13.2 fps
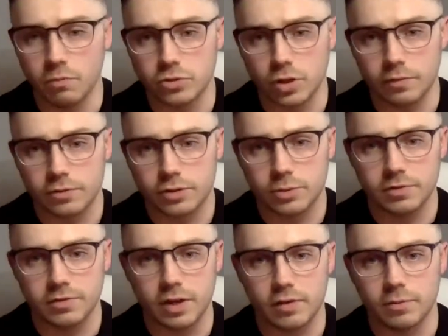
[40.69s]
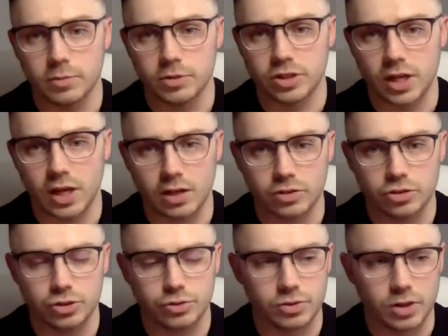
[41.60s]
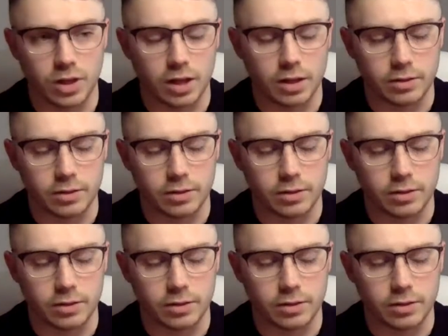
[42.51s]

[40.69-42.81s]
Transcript: off to be fair from the charts due to like